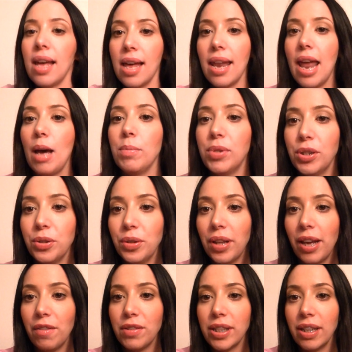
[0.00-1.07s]
an absolute
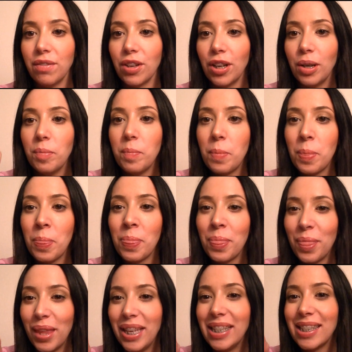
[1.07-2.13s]
lifesaver
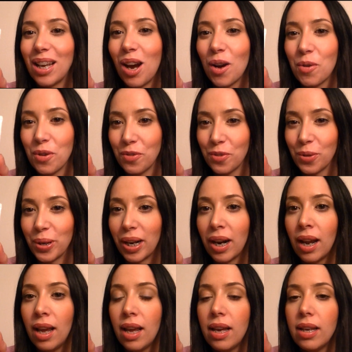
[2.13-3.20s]
is Aquaphor.
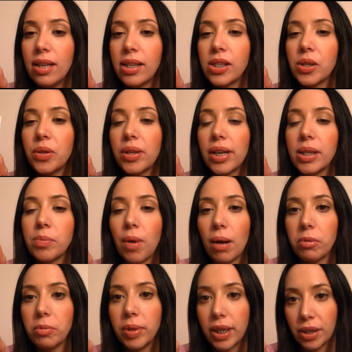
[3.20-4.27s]
So you guys
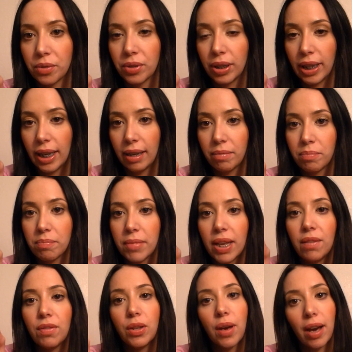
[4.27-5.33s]
probably can relate
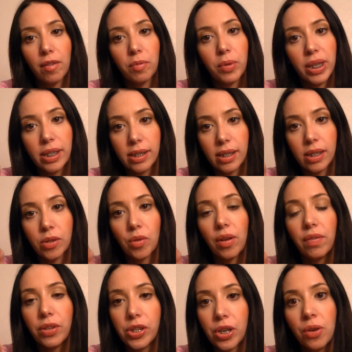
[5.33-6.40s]
if you have braces, or
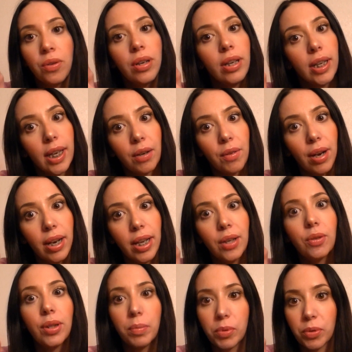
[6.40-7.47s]
if you don't, get ready,
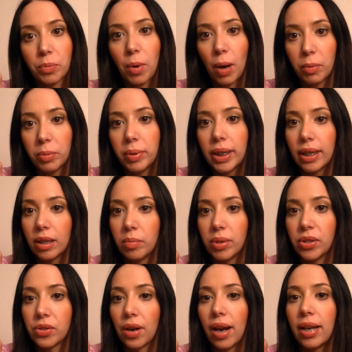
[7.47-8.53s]
your lips are probably going to be
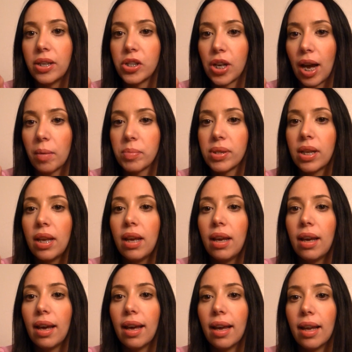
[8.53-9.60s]
dry and chapped.
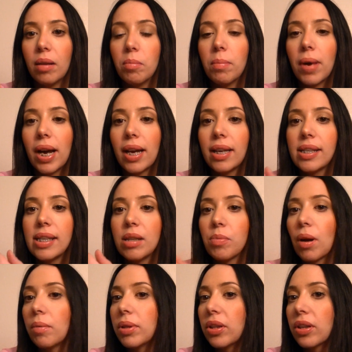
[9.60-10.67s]
And my teeth
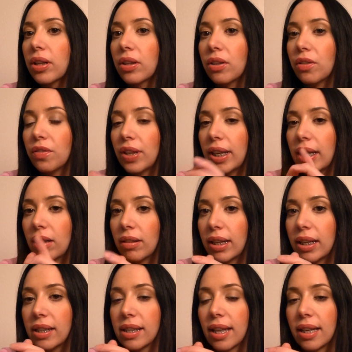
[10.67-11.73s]
probably look a little funny, and I'll get
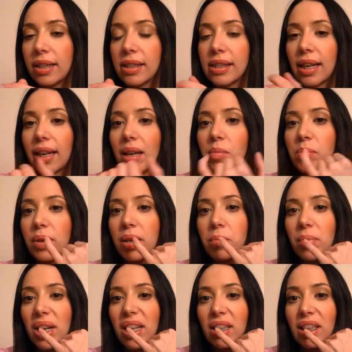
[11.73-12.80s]
into that in a second, but
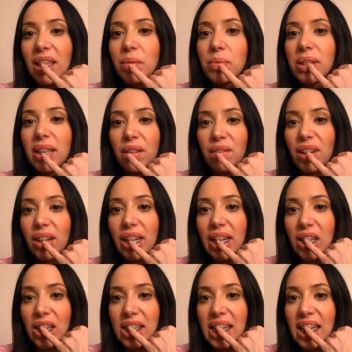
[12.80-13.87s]
my lips get very
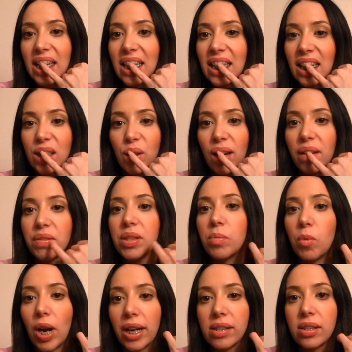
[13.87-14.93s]
irritated, and that's why I have some
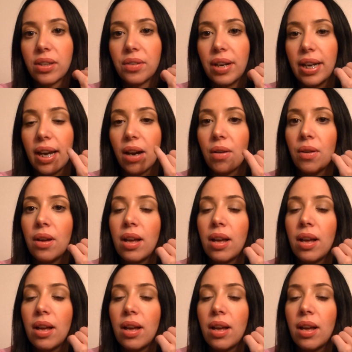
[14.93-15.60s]
wax on right now.